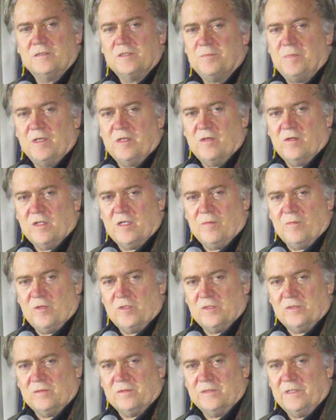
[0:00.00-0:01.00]
spend it on
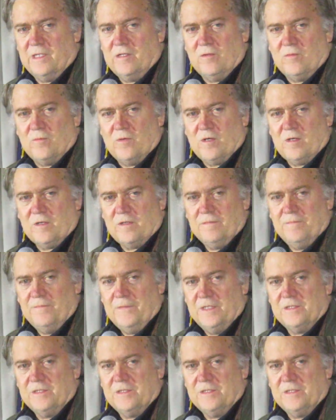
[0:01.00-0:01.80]
commercials. They don't work.